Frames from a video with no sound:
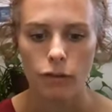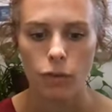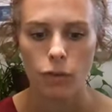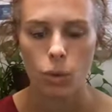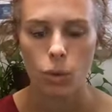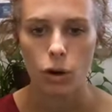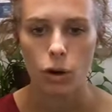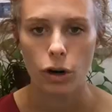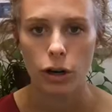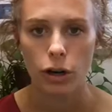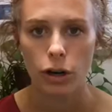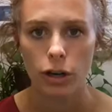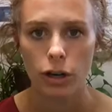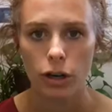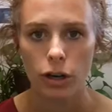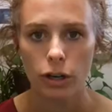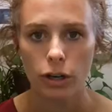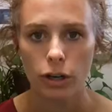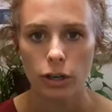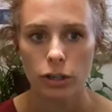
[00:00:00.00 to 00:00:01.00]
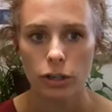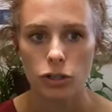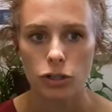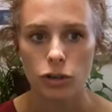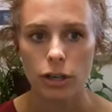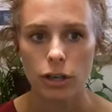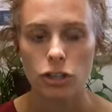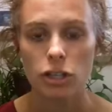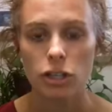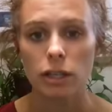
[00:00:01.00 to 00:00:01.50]
For
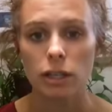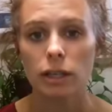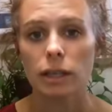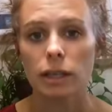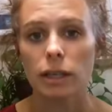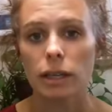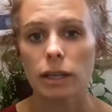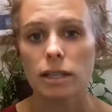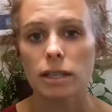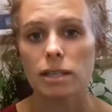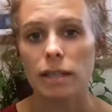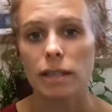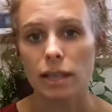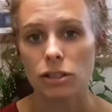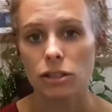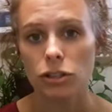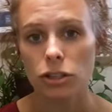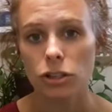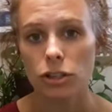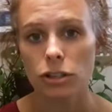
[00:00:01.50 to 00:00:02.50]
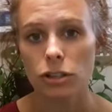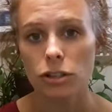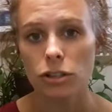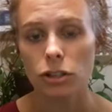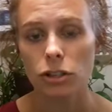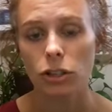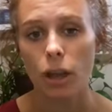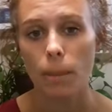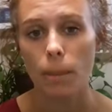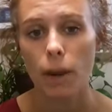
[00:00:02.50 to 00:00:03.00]
stretching the extensors,
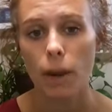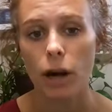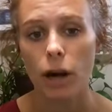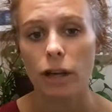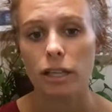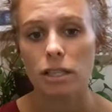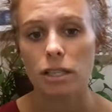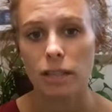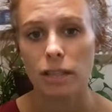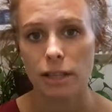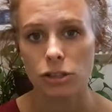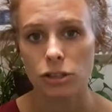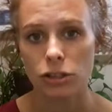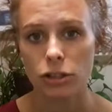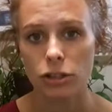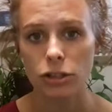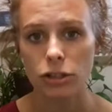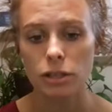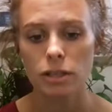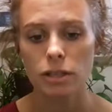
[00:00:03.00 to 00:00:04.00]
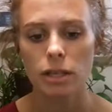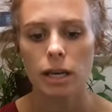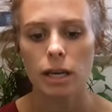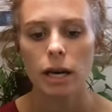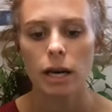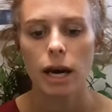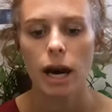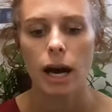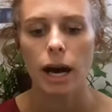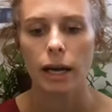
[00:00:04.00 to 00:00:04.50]
your lumbar extensors,
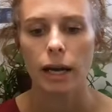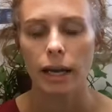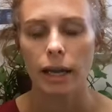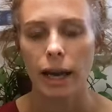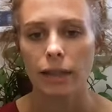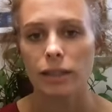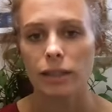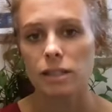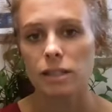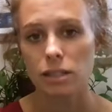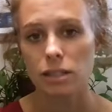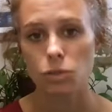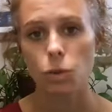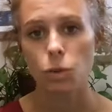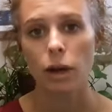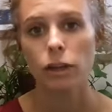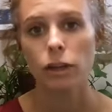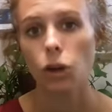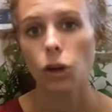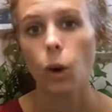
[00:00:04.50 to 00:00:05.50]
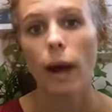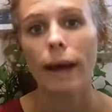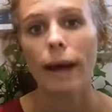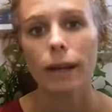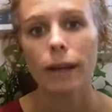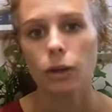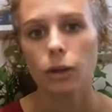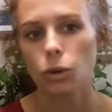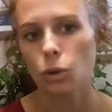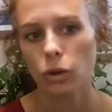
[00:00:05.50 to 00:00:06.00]
again, this is one, go ahead
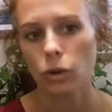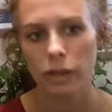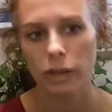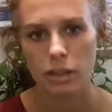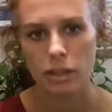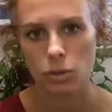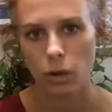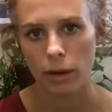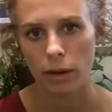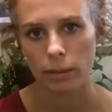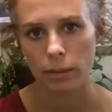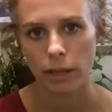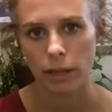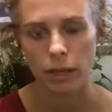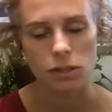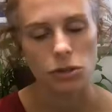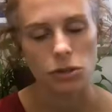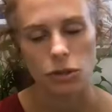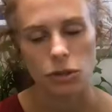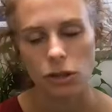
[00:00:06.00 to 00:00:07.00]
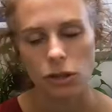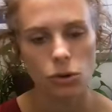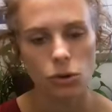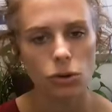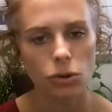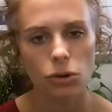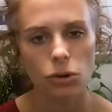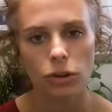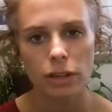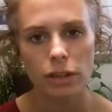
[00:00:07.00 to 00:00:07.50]
and Google this one, because you can
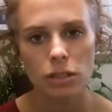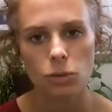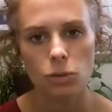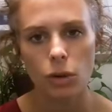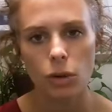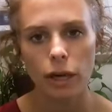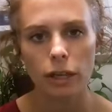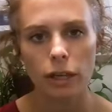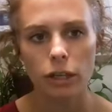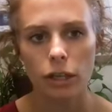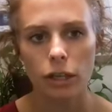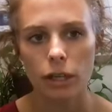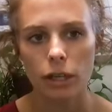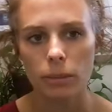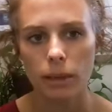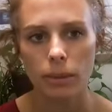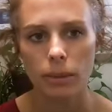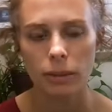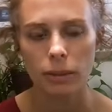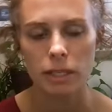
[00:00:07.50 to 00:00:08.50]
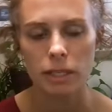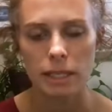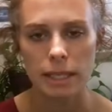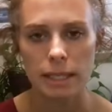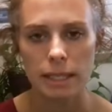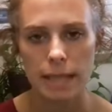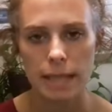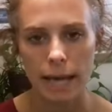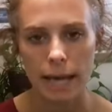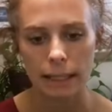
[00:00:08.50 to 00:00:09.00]
Google this one, you're going to be able to
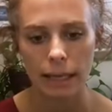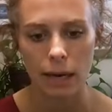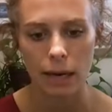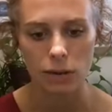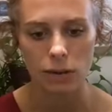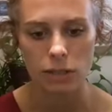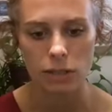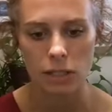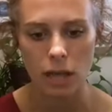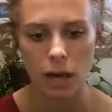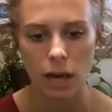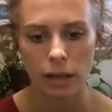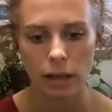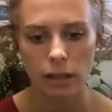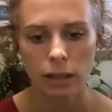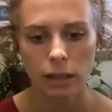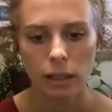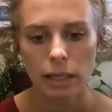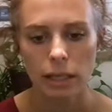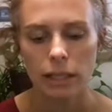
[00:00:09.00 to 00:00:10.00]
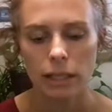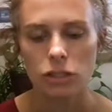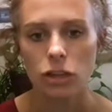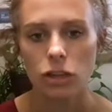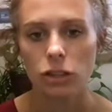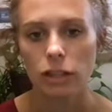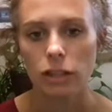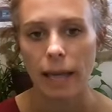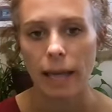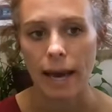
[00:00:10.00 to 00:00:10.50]
see exactly how it's done. It's
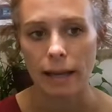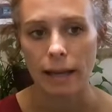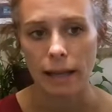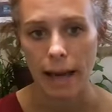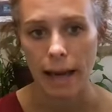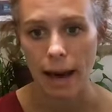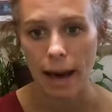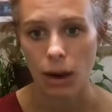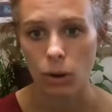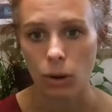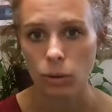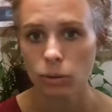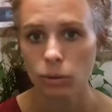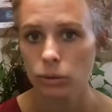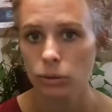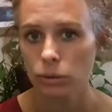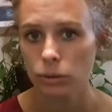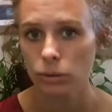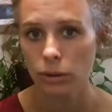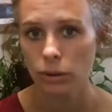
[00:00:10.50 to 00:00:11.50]
called cat-cow.